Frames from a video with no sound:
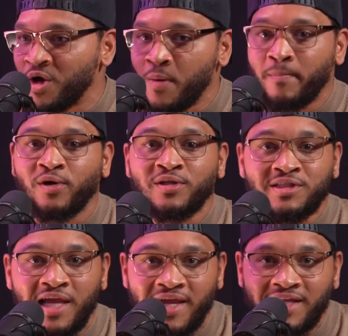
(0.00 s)

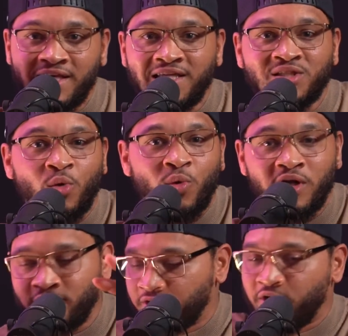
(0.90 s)
Mercedes or
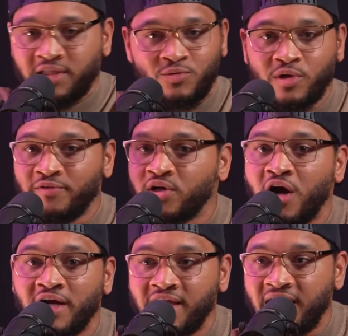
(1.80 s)
whatever whatever car
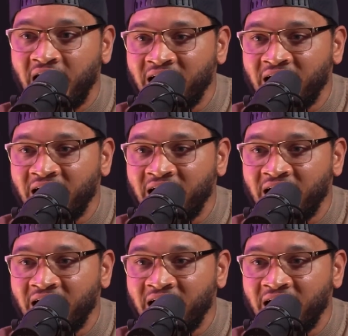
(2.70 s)
they got.